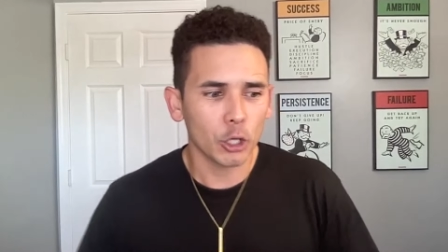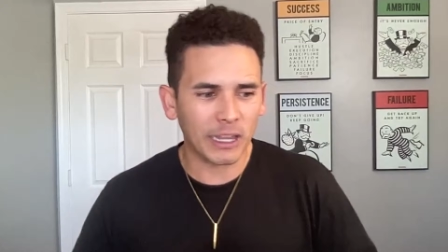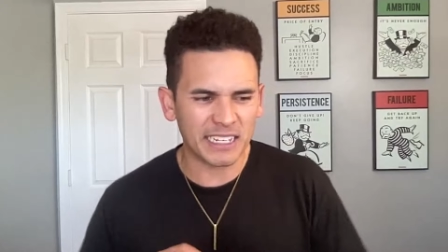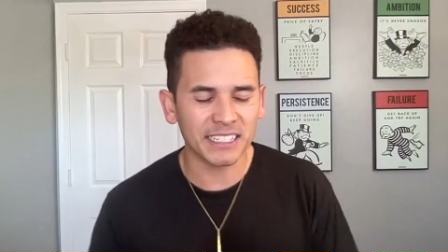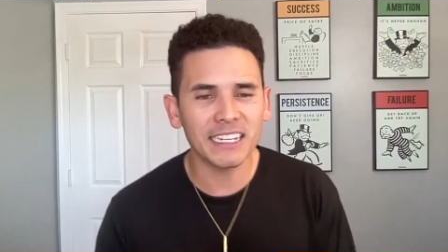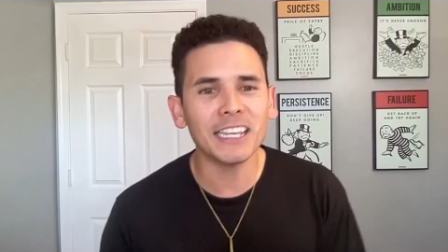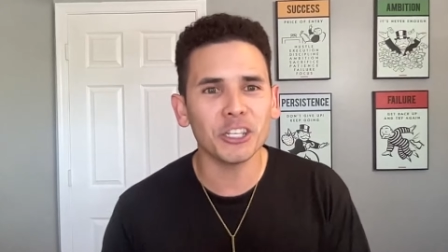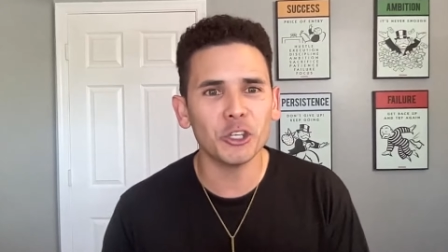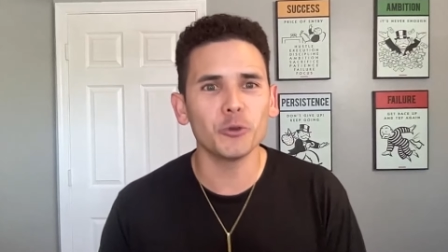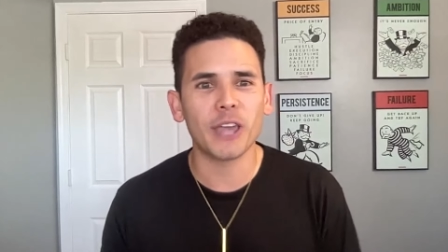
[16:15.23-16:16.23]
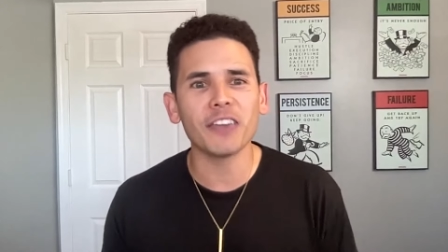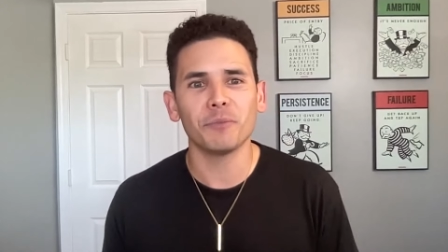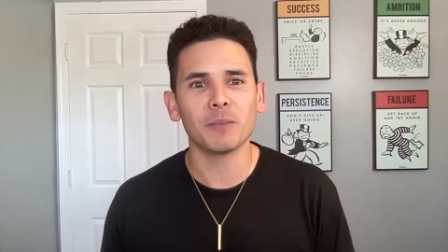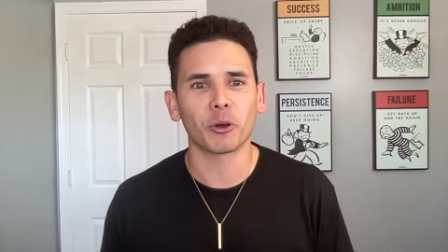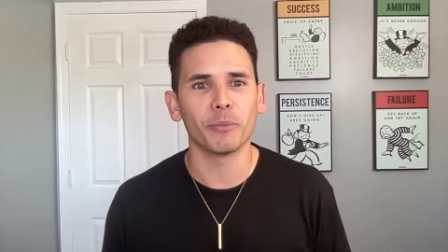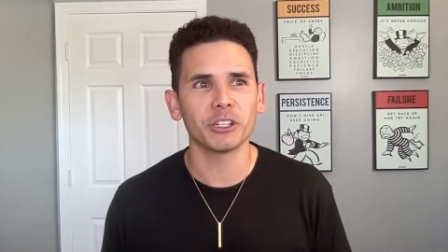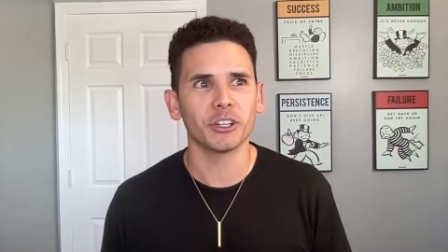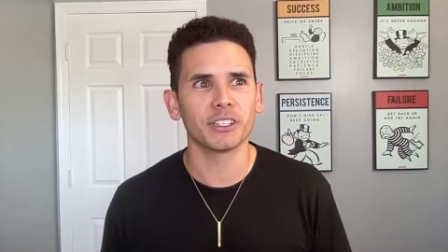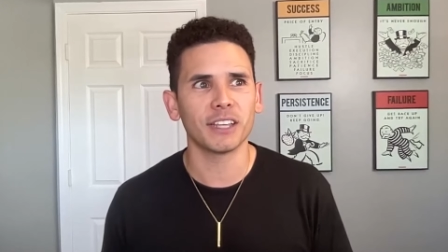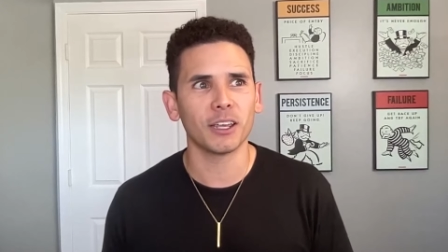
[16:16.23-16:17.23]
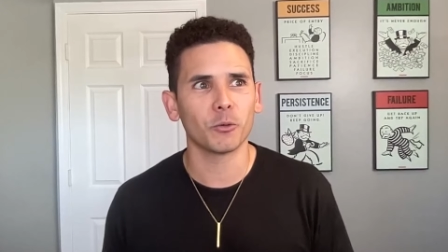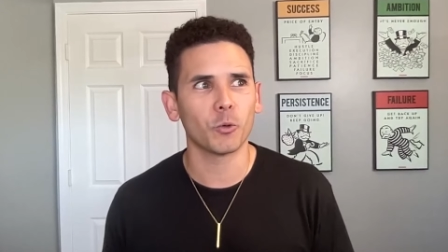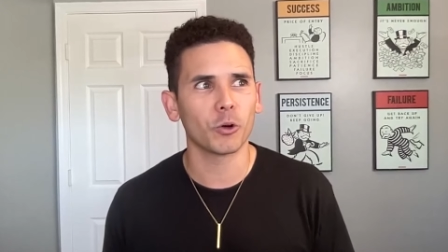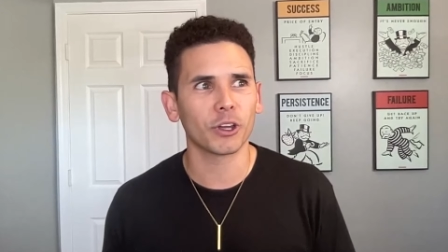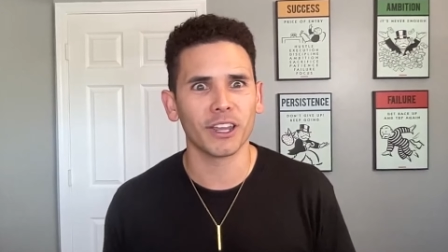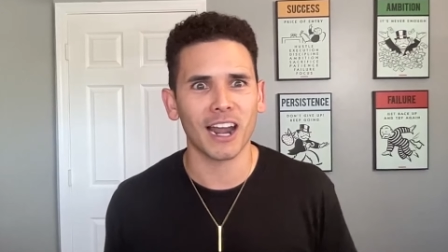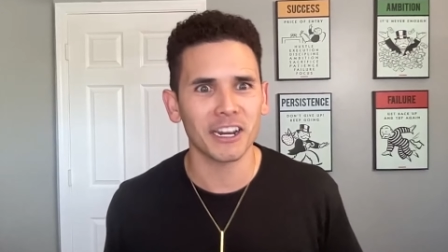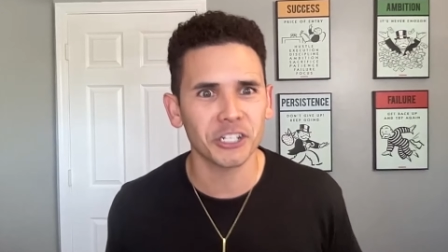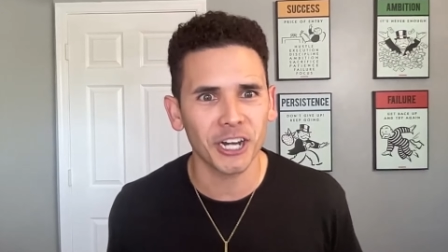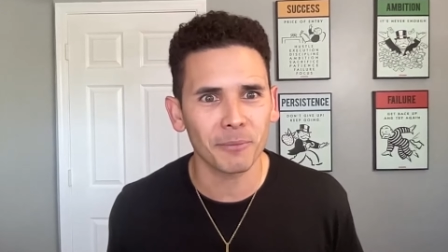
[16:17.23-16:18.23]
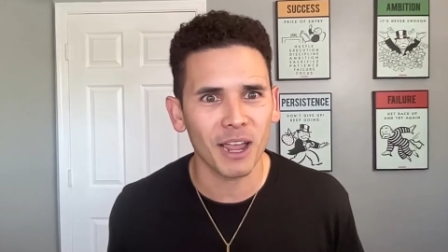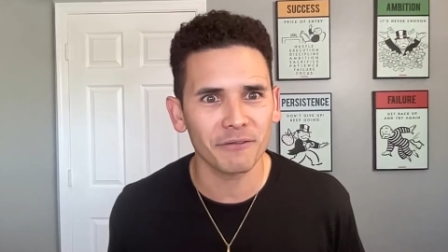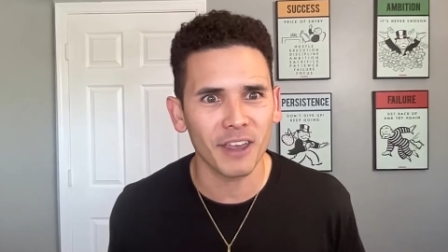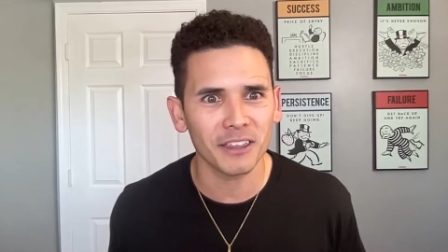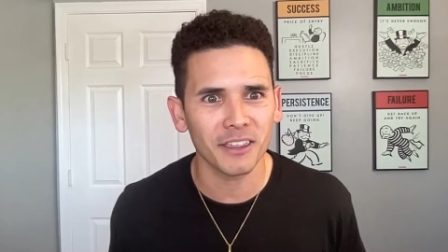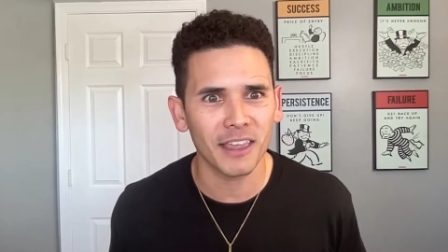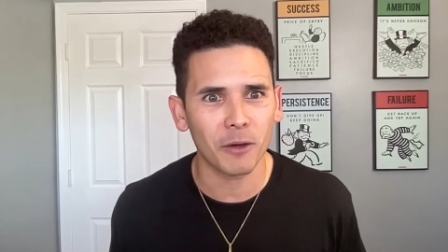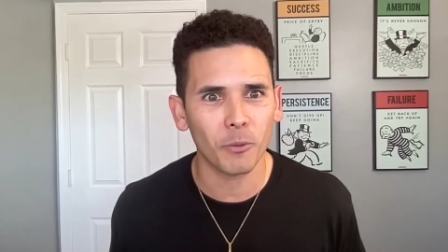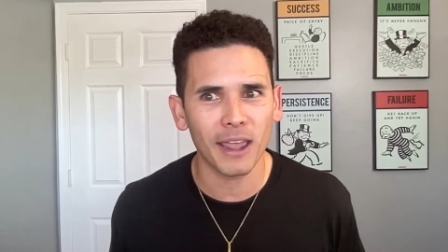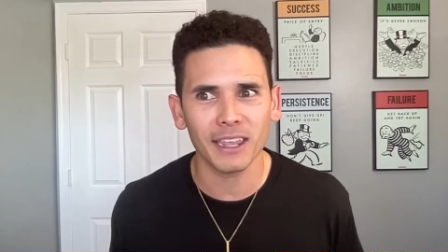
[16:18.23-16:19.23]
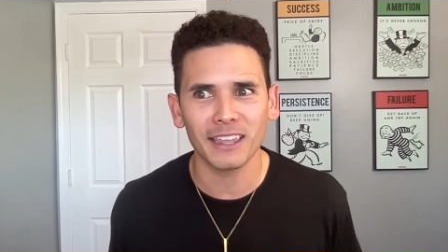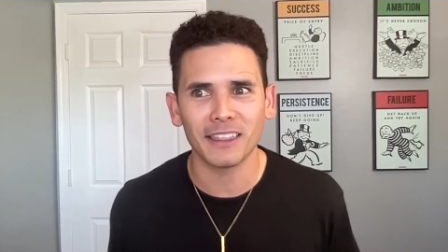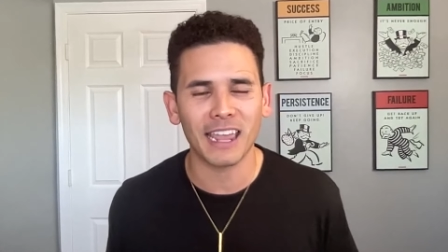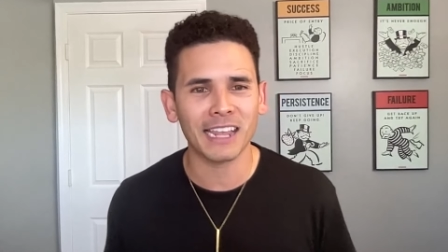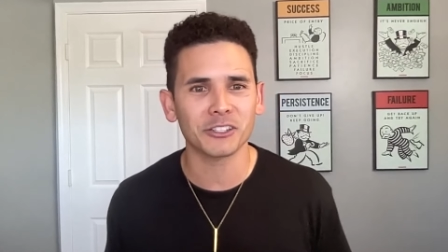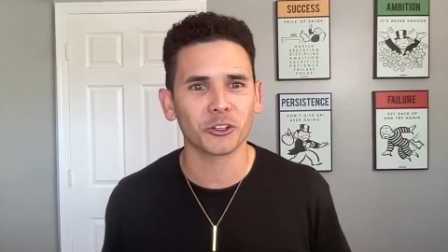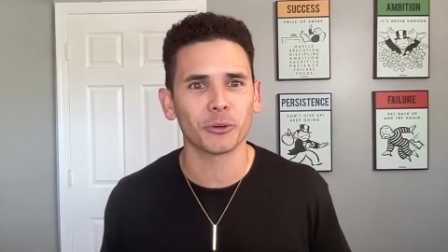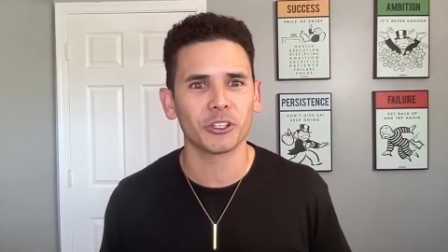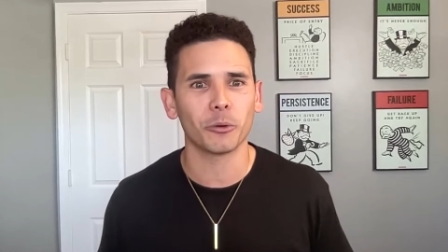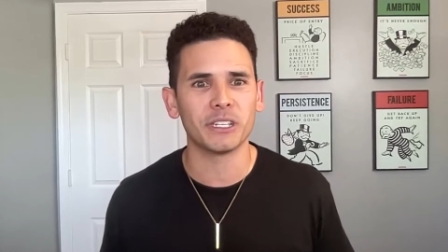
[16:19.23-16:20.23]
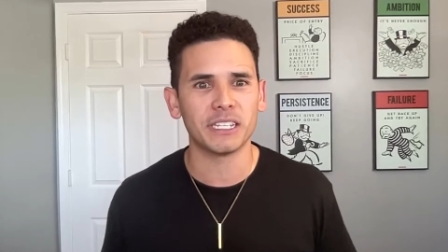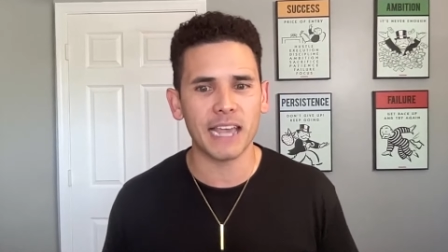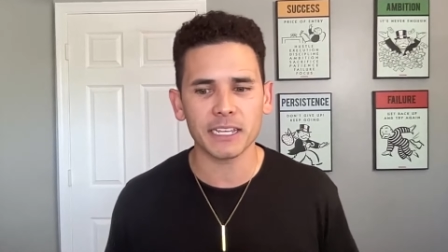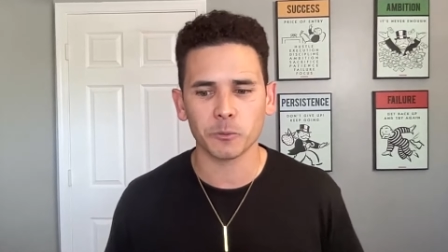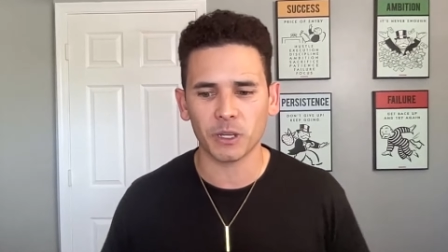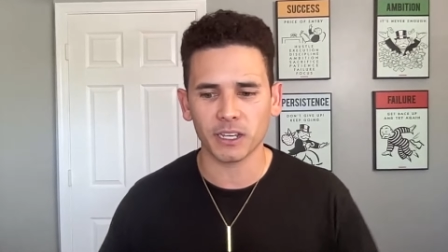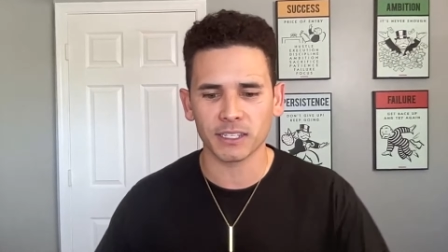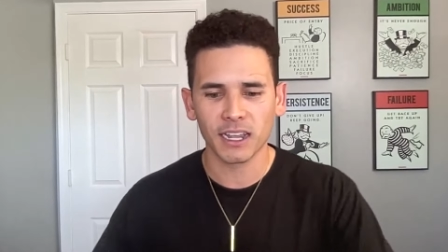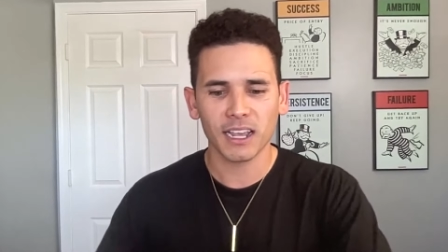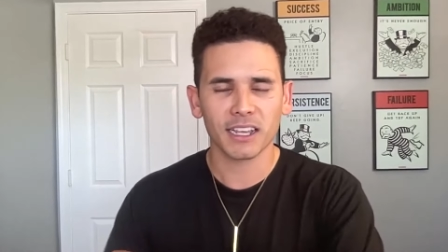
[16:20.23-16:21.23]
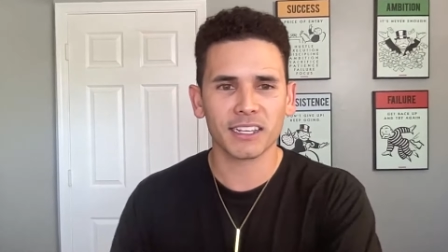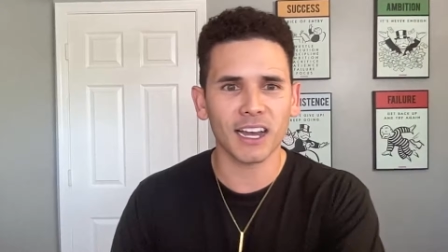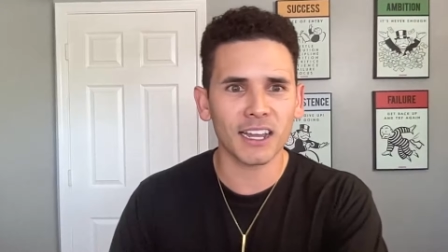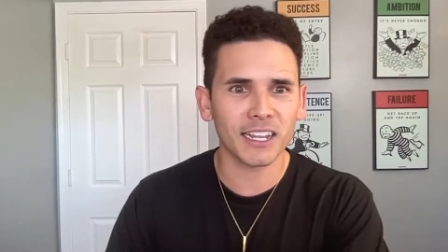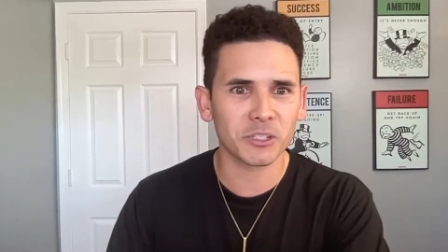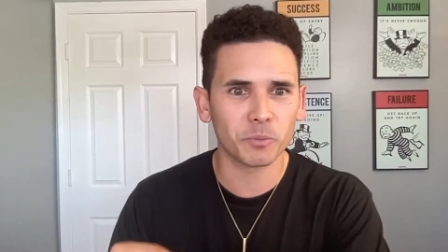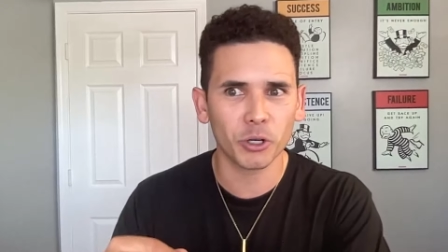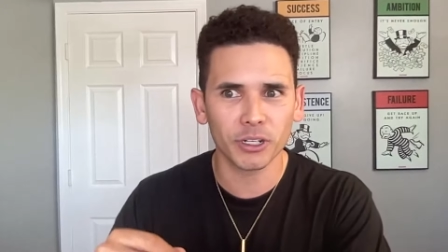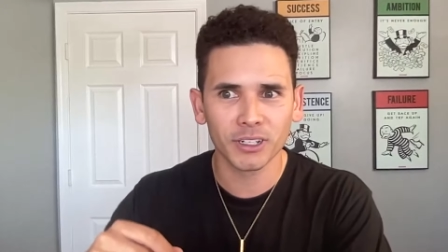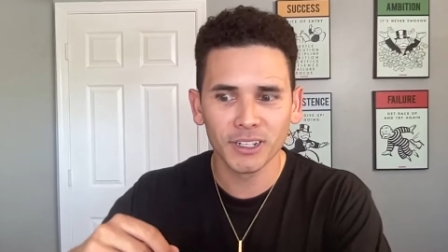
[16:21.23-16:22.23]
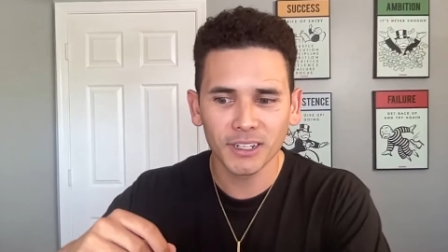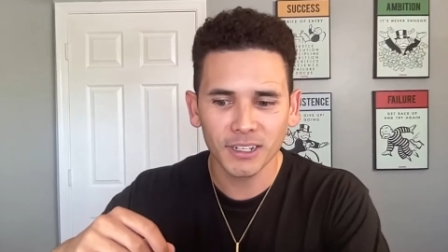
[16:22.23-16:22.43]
like seeing you gave me permission to say well can i share my faith in that way and the answer was always yes because god has put